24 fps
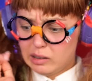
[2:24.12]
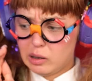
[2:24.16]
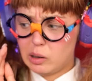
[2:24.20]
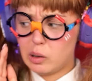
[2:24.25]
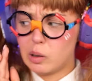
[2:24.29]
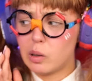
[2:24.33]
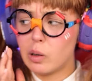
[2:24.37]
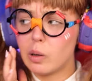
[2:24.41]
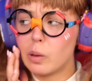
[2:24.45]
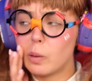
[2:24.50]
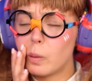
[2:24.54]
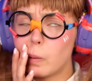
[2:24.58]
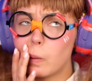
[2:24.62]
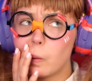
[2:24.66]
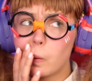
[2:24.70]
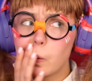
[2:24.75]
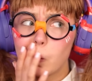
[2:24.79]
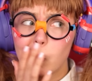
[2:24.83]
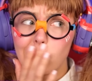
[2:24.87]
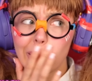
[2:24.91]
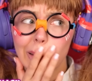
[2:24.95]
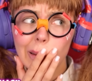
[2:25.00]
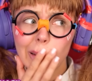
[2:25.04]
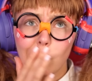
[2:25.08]
But I
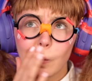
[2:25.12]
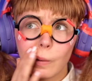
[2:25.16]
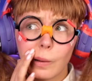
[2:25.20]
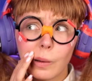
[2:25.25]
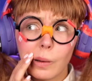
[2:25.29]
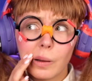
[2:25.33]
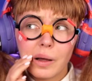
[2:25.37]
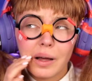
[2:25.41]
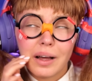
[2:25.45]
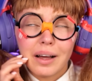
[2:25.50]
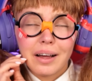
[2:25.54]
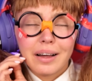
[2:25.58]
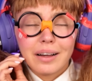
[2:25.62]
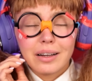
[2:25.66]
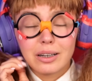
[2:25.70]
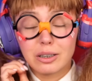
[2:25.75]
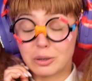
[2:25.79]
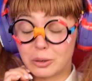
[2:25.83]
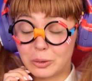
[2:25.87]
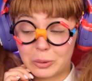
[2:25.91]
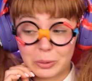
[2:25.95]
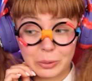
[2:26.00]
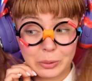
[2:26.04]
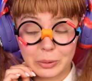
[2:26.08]
do hope she
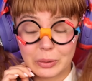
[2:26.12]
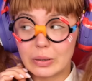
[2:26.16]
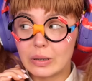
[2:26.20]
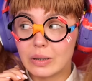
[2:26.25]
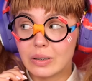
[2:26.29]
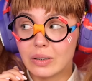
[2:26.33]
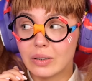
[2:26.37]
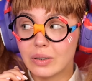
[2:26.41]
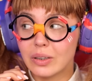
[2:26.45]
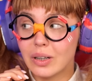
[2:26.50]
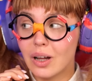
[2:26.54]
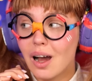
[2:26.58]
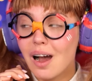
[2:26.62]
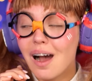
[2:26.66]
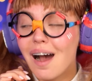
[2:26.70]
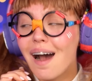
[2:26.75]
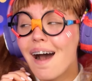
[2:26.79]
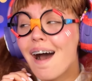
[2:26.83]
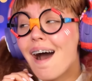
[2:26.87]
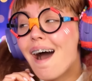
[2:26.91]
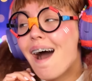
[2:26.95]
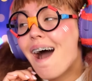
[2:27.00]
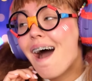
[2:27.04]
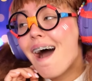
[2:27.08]
gains mad
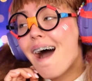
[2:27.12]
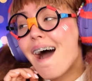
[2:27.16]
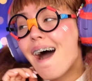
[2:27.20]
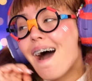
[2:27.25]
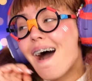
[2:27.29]
confidence after her